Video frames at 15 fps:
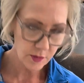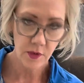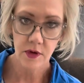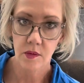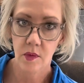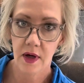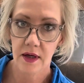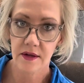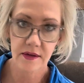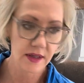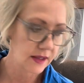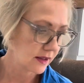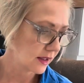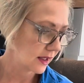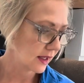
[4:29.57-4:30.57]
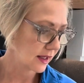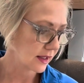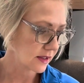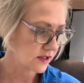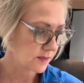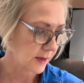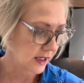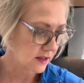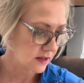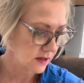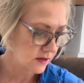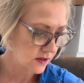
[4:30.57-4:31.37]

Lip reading: more watery than I expected,